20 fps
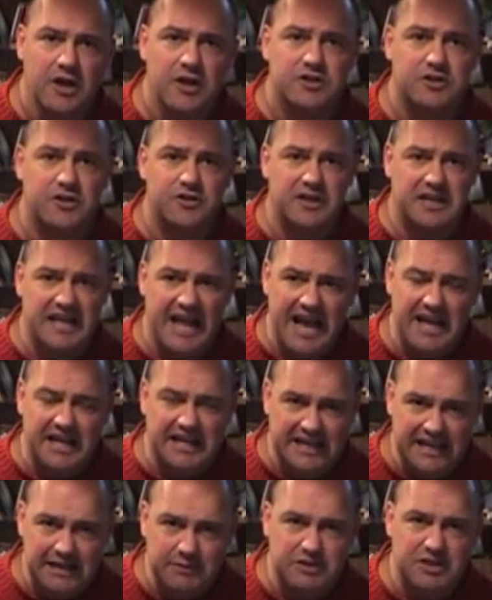So the cat
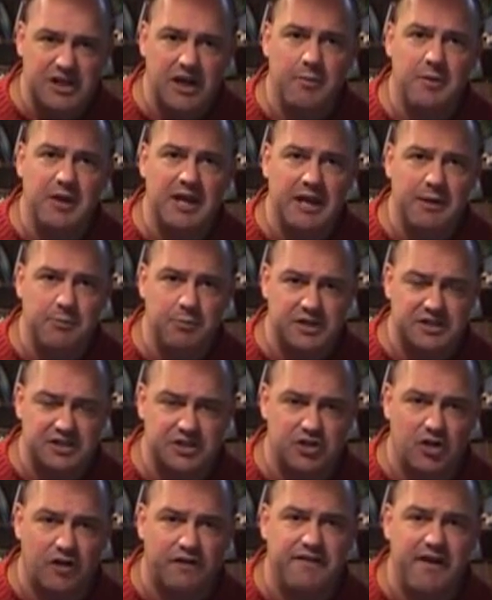keeps coming in because
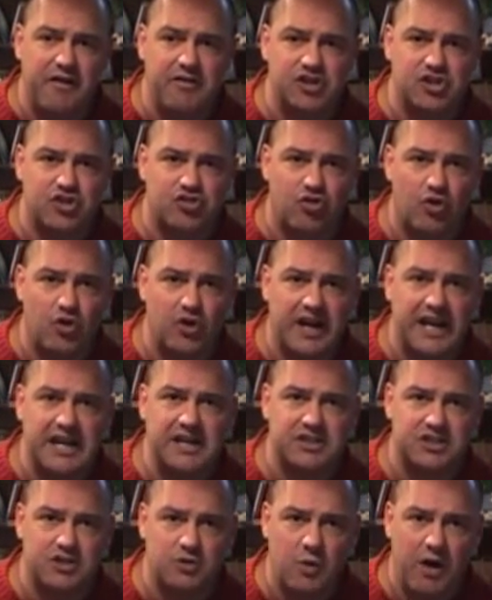it's got very strong
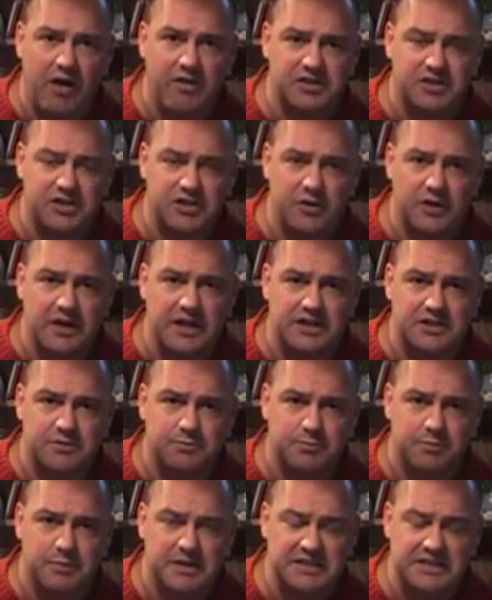links to where it's doing its
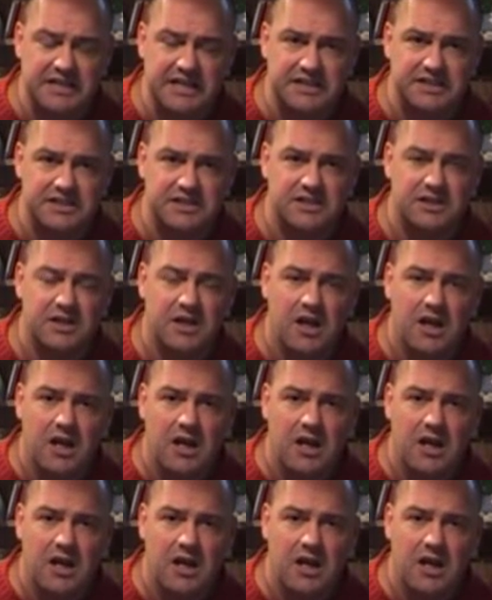business.